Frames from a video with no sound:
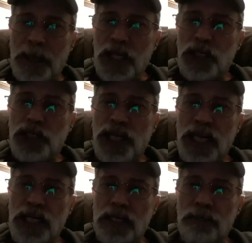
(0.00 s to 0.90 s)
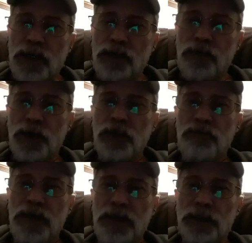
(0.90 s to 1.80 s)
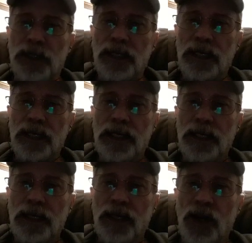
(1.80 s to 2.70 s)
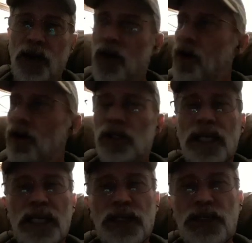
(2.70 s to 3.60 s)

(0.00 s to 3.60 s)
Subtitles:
a stadium full of people, all getting